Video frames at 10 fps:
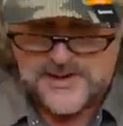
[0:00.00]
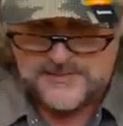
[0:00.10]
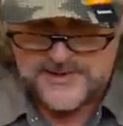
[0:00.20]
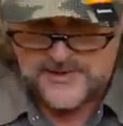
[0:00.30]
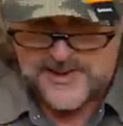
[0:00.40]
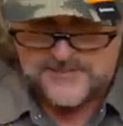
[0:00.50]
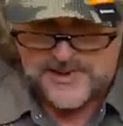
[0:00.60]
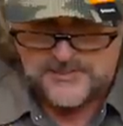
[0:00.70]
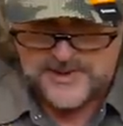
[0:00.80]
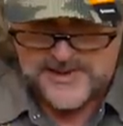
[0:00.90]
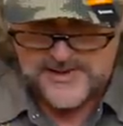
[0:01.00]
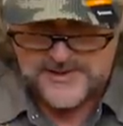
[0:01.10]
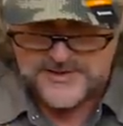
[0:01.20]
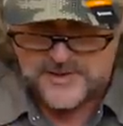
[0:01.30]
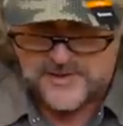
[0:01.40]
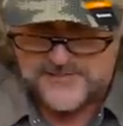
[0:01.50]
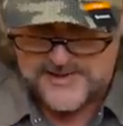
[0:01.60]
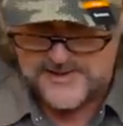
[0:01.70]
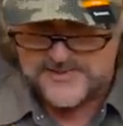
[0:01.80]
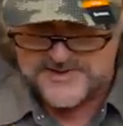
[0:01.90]
I'm going to grab my pliers or
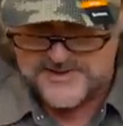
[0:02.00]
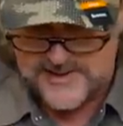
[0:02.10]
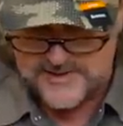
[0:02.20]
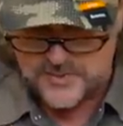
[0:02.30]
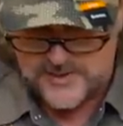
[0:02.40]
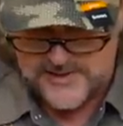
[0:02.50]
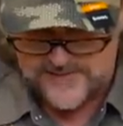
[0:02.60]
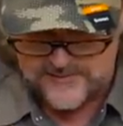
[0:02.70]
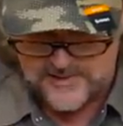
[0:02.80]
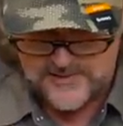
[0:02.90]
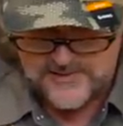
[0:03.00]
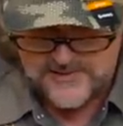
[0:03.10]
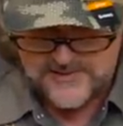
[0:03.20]
my hemostats, whatever.